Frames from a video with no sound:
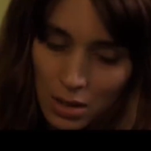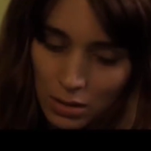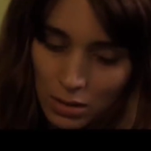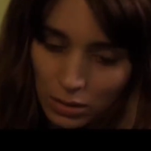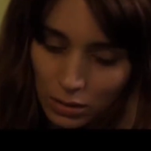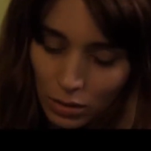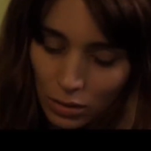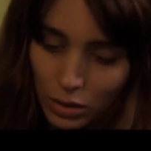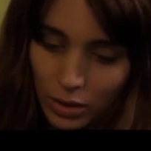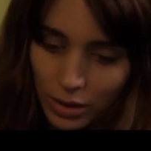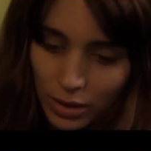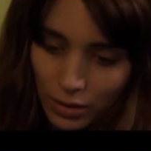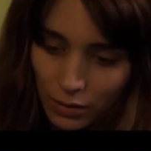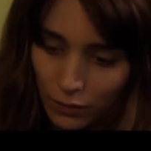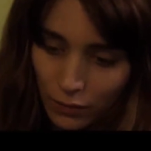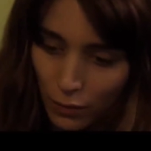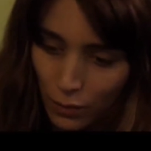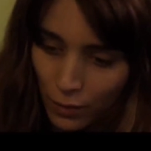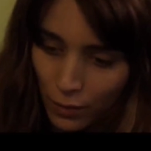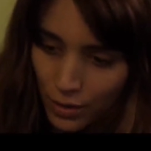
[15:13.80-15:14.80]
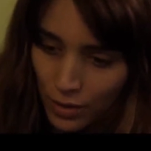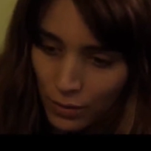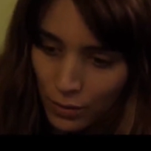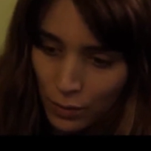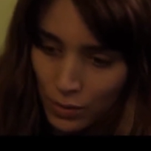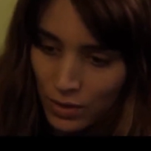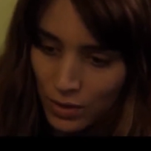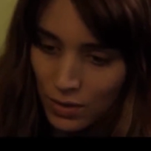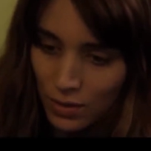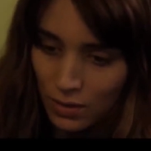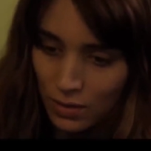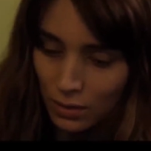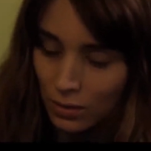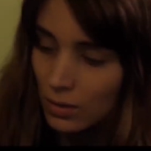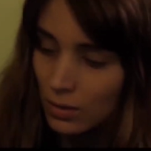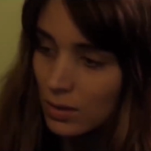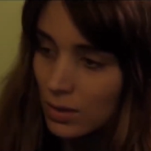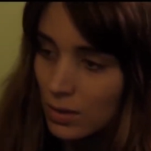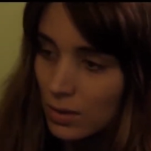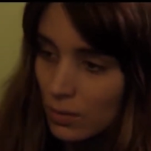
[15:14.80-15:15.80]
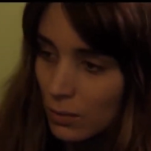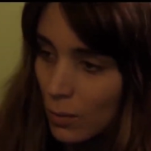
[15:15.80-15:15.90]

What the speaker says: would also allow them to manipulate its stock